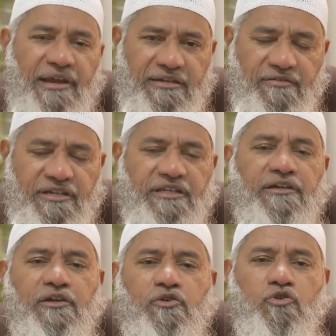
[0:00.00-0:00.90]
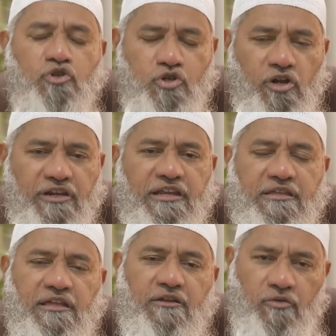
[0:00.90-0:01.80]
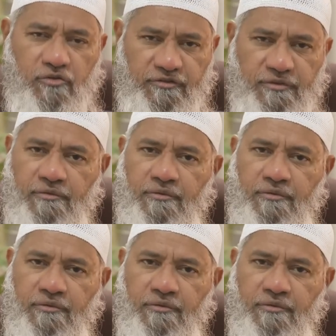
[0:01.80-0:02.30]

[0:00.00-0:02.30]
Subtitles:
activity. You should not stitch such clothes.